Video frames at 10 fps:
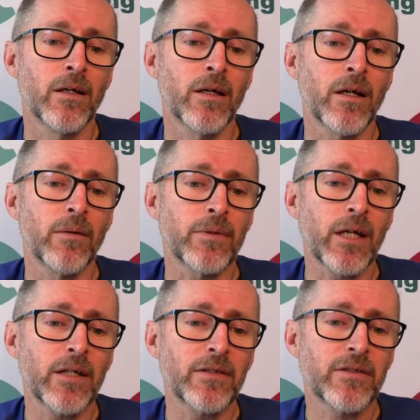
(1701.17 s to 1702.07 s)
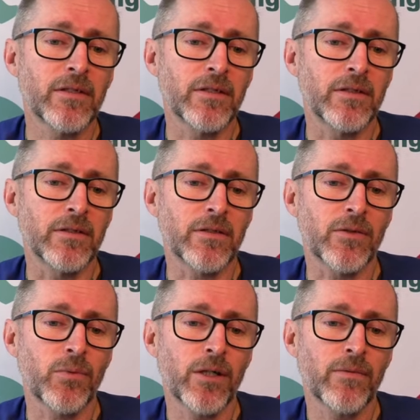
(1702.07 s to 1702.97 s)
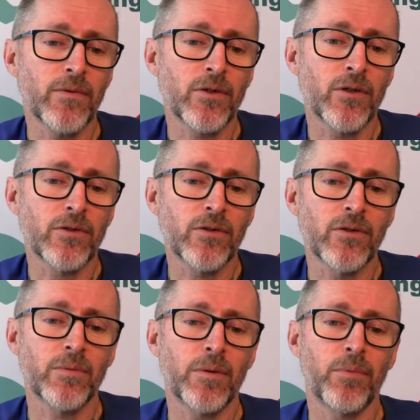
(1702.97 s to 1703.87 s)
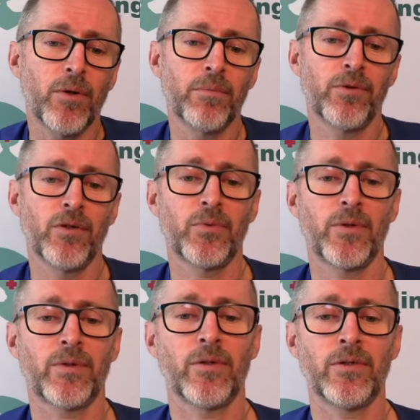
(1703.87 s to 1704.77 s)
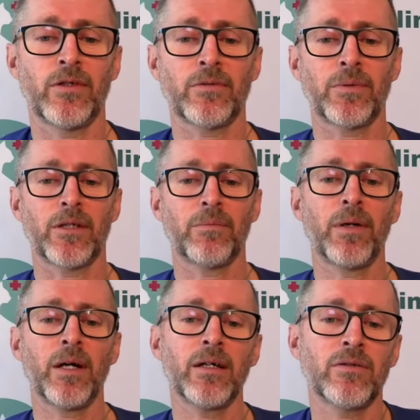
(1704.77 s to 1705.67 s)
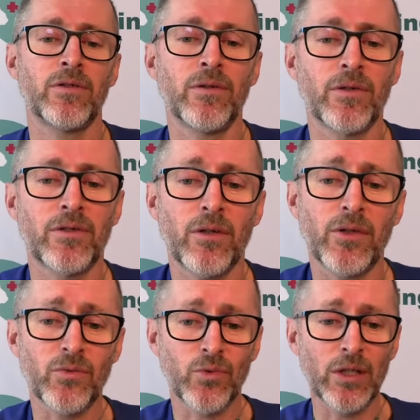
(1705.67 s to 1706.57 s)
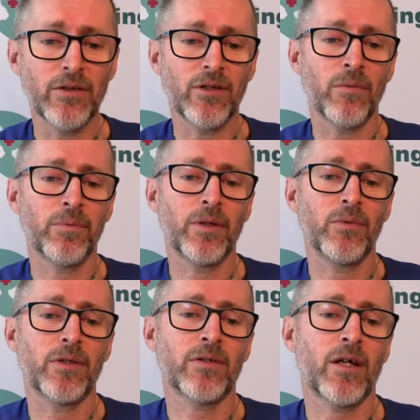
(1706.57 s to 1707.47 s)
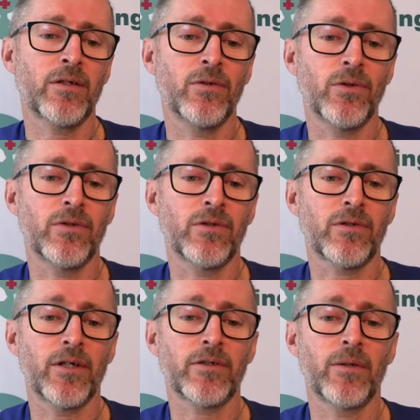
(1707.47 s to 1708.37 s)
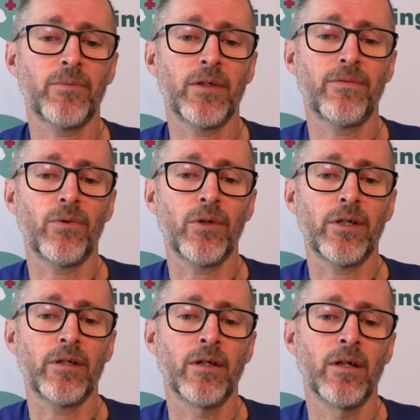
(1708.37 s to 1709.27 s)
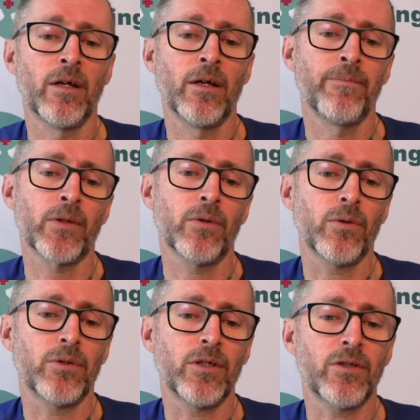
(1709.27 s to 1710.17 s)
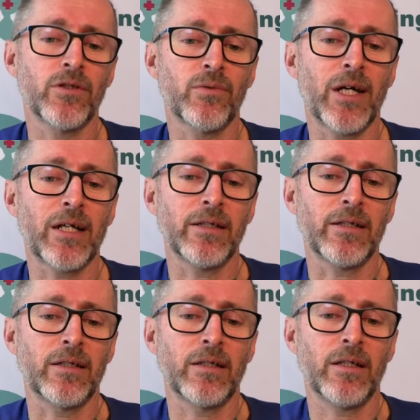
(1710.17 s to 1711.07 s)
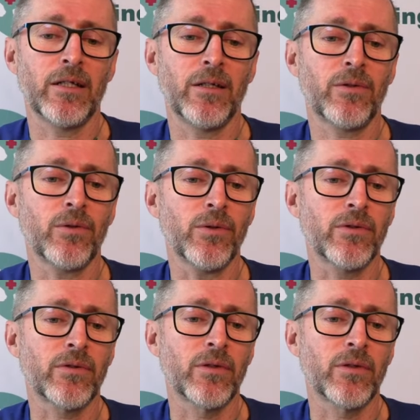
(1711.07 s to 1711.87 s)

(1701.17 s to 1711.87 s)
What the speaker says: Gadsden says, one of the dogs used to be bomb-proof with noises, but the past year or so is really jumpy with sudden noises like something falling or dishes rattling. Any thoughts?